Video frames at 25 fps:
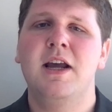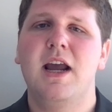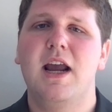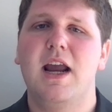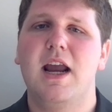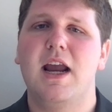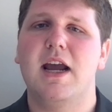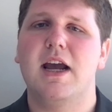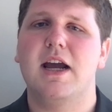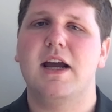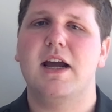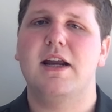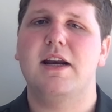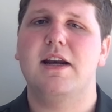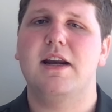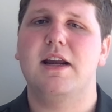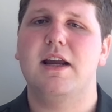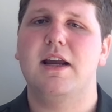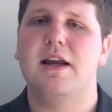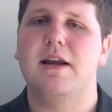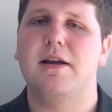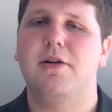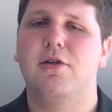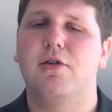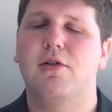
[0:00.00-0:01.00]
and
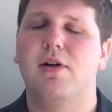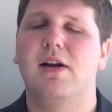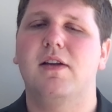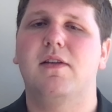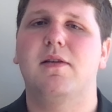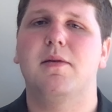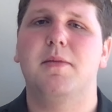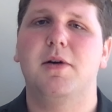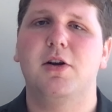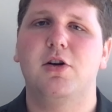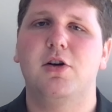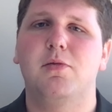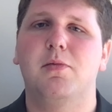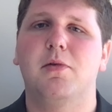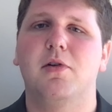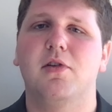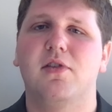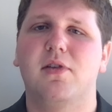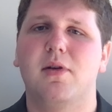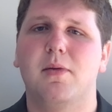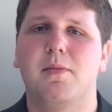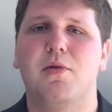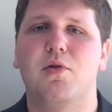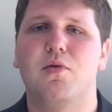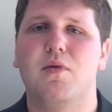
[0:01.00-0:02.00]
it creates a much more
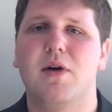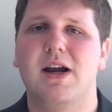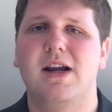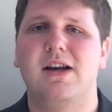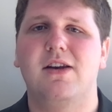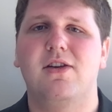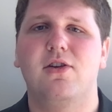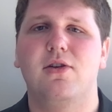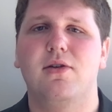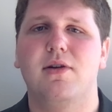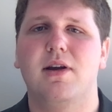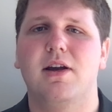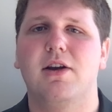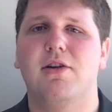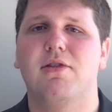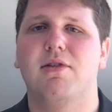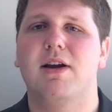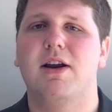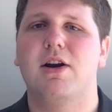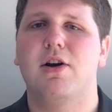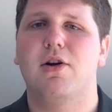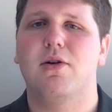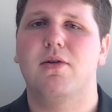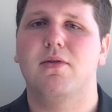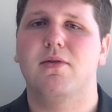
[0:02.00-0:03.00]
simple way to
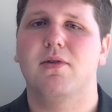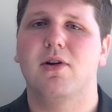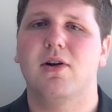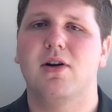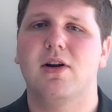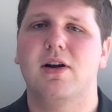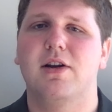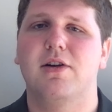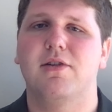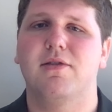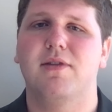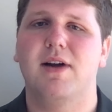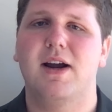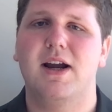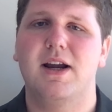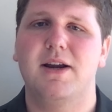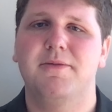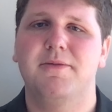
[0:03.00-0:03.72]
iterate over an array.